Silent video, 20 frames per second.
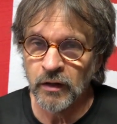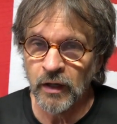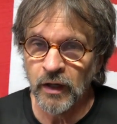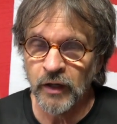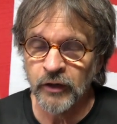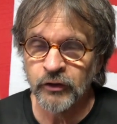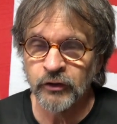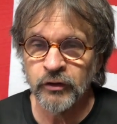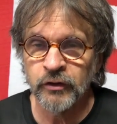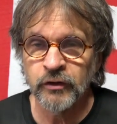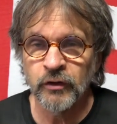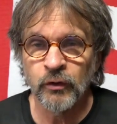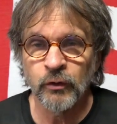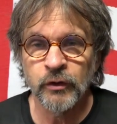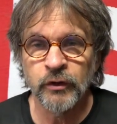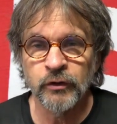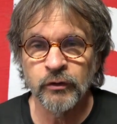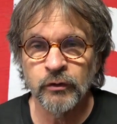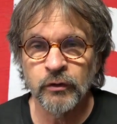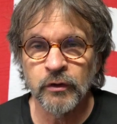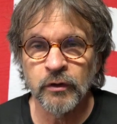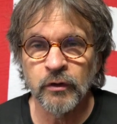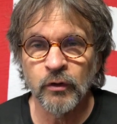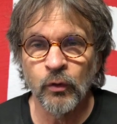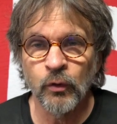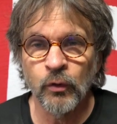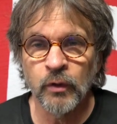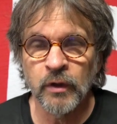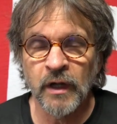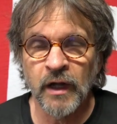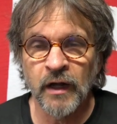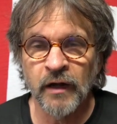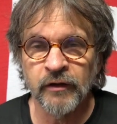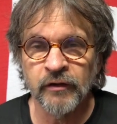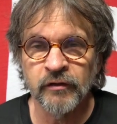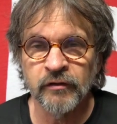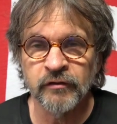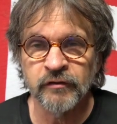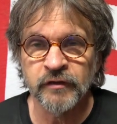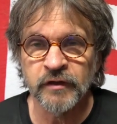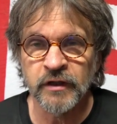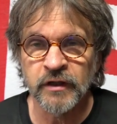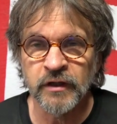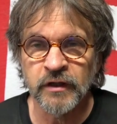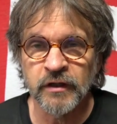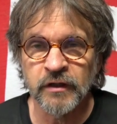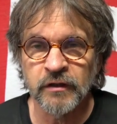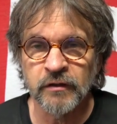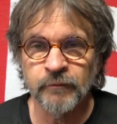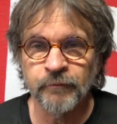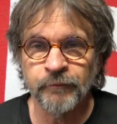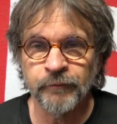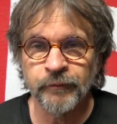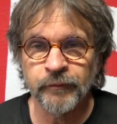I could go into a whole lot of